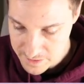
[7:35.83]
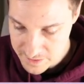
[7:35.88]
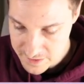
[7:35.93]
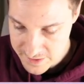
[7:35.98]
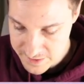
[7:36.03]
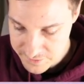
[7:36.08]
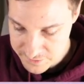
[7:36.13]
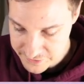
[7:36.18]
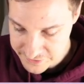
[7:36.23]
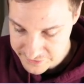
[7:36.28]

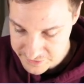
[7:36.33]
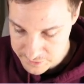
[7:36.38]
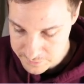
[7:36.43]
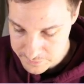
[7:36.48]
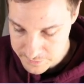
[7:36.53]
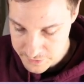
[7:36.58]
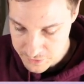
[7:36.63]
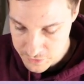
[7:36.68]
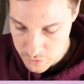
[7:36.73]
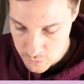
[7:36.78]
there is
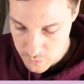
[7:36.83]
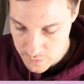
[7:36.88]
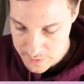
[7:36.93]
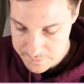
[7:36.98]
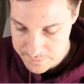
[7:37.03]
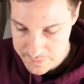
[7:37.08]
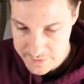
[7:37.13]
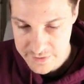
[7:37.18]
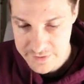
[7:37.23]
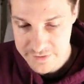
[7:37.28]
some
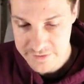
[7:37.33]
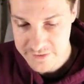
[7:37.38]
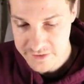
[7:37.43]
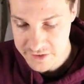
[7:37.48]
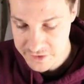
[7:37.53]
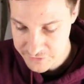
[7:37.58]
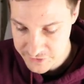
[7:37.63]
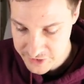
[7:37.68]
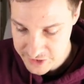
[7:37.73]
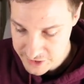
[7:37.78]
equipment,
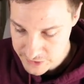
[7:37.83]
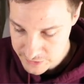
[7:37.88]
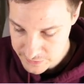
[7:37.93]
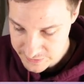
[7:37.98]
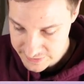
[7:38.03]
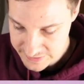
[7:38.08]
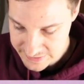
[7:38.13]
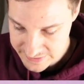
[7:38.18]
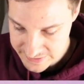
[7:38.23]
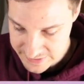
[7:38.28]
another
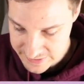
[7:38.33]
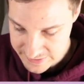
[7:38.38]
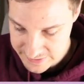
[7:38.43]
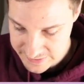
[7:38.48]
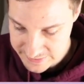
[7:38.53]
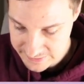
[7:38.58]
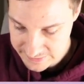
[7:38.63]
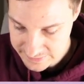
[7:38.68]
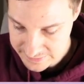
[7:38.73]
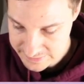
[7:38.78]
unit
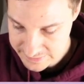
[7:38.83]
there.